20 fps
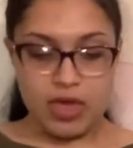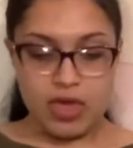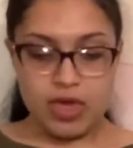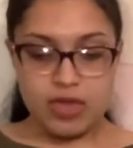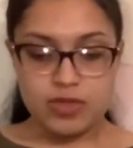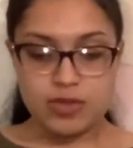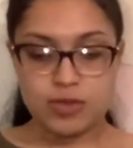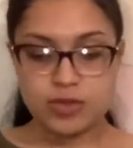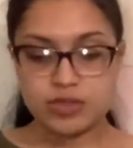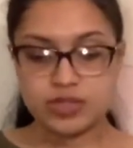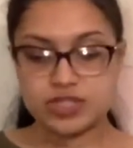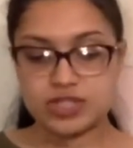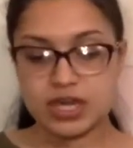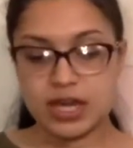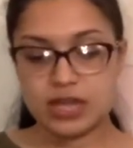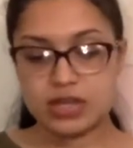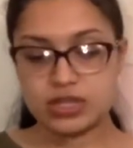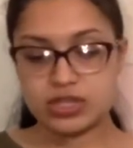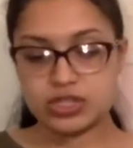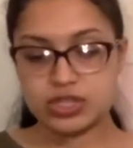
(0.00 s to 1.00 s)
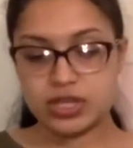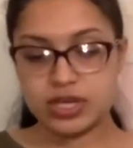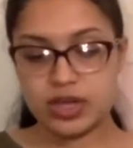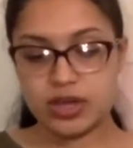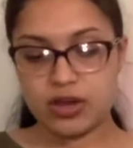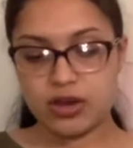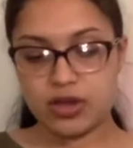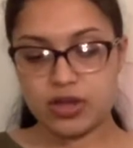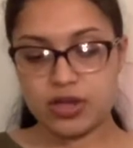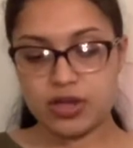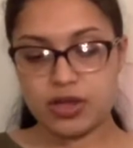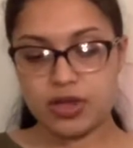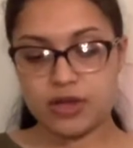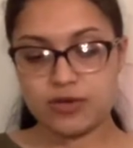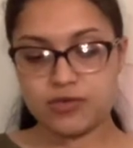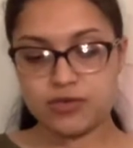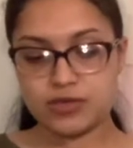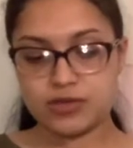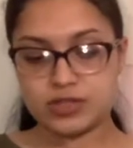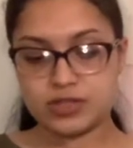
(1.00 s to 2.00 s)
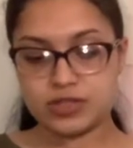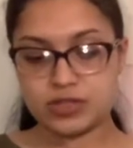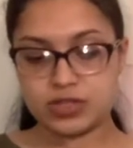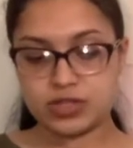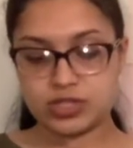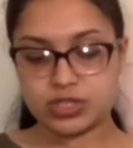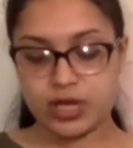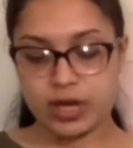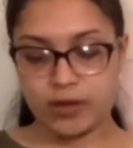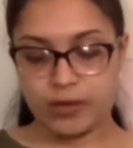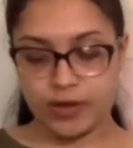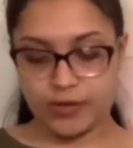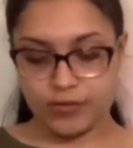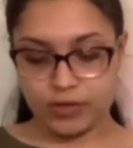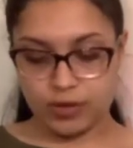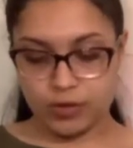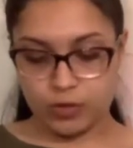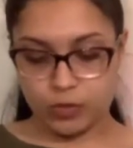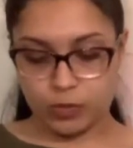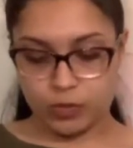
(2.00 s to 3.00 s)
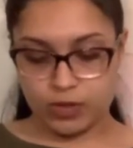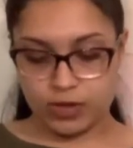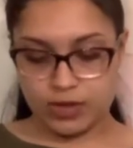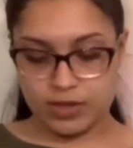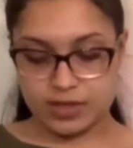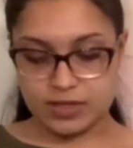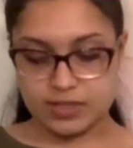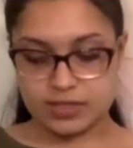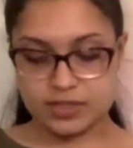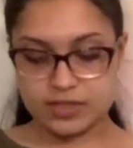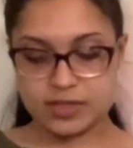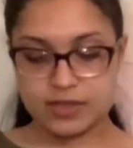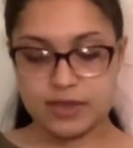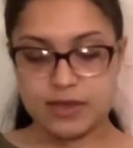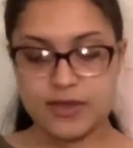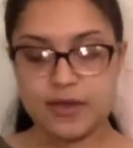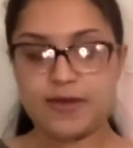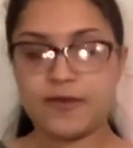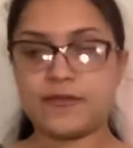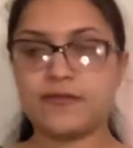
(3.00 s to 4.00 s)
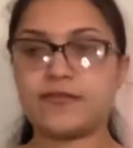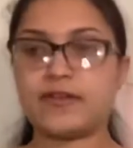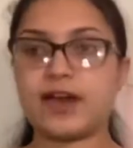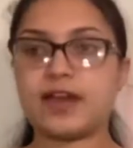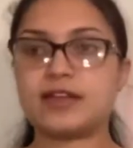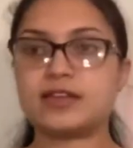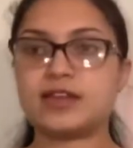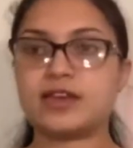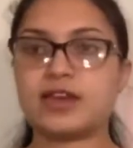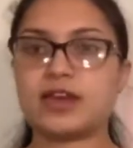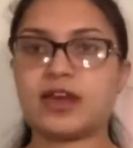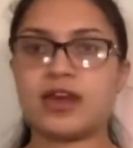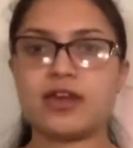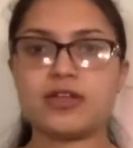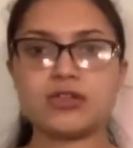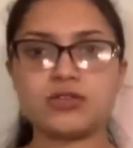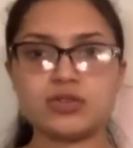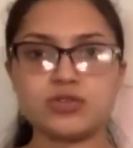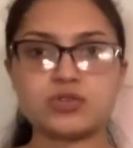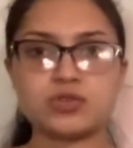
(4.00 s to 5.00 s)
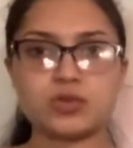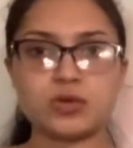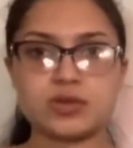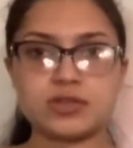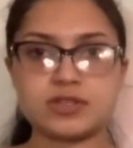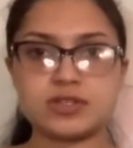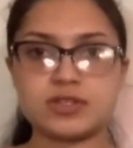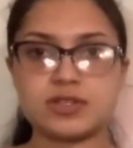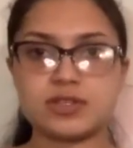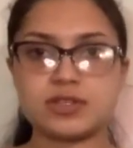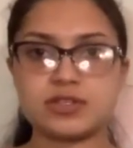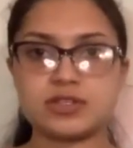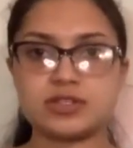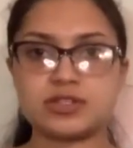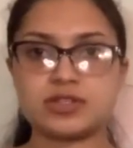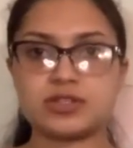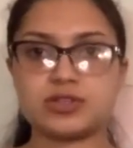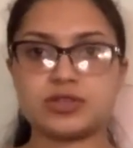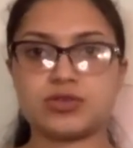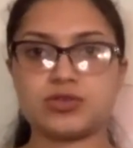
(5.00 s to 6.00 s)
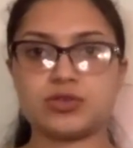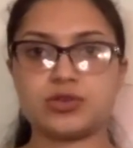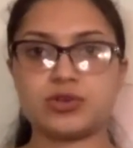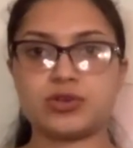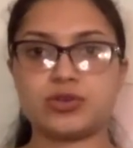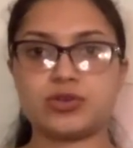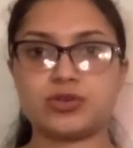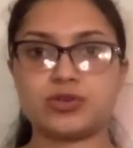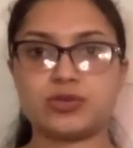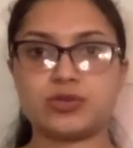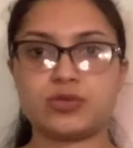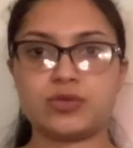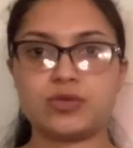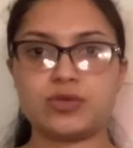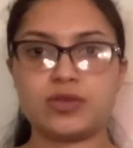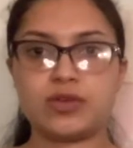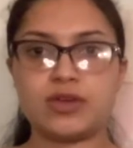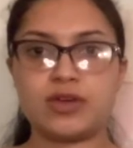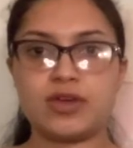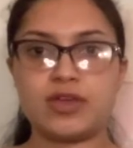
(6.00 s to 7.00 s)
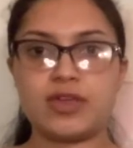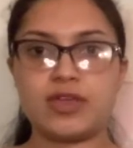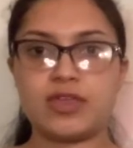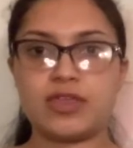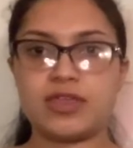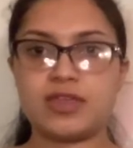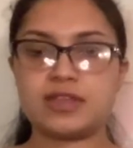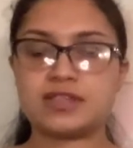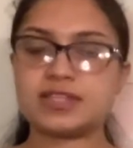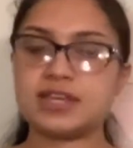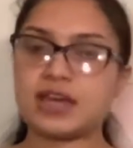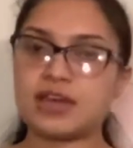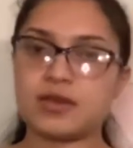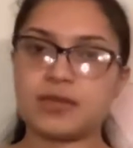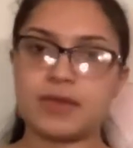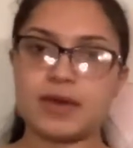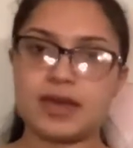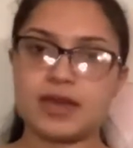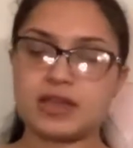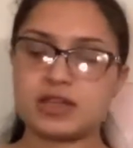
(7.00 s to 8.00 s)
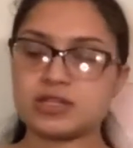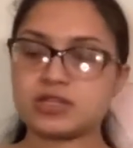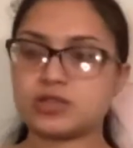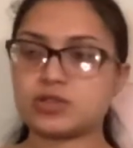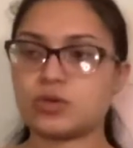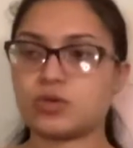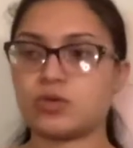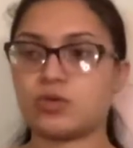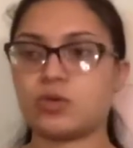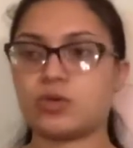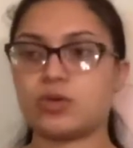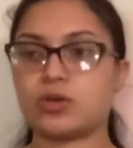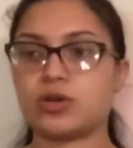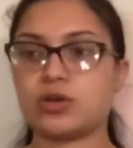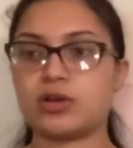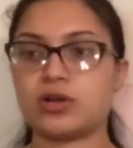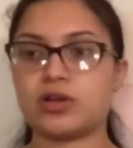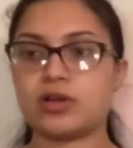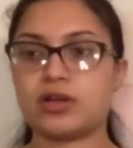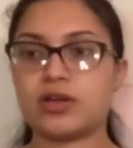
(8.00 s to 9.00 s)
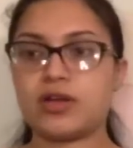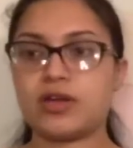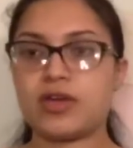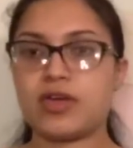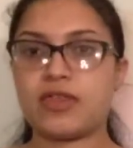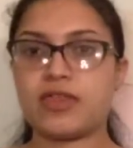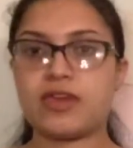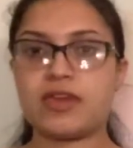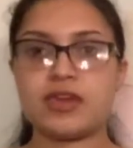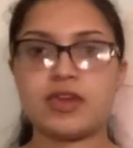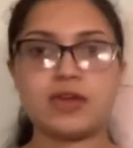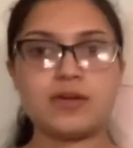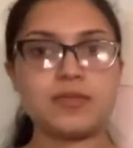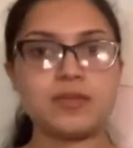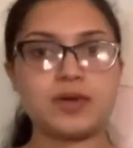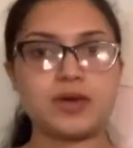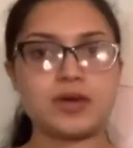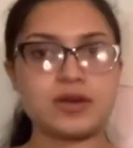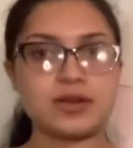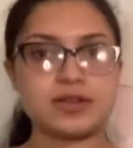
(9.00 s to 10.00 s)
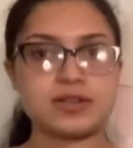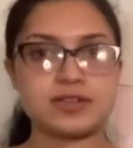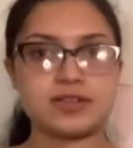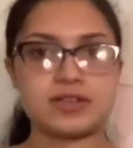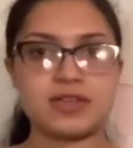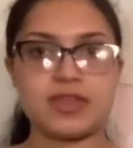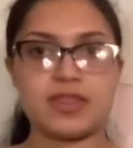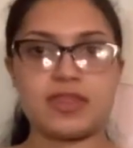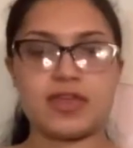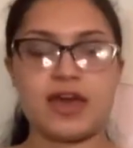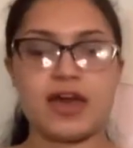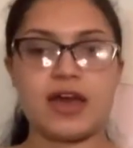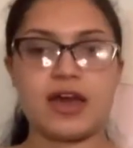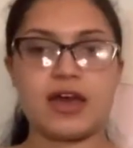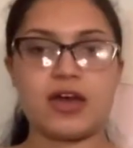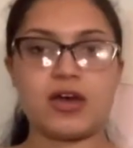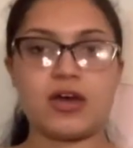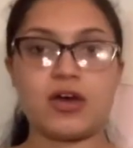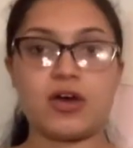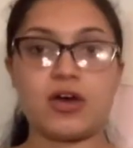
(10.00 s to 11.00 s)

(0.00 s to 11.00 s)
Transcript: The most challenging area of research, however, was finding other sources through the database or the ebooks that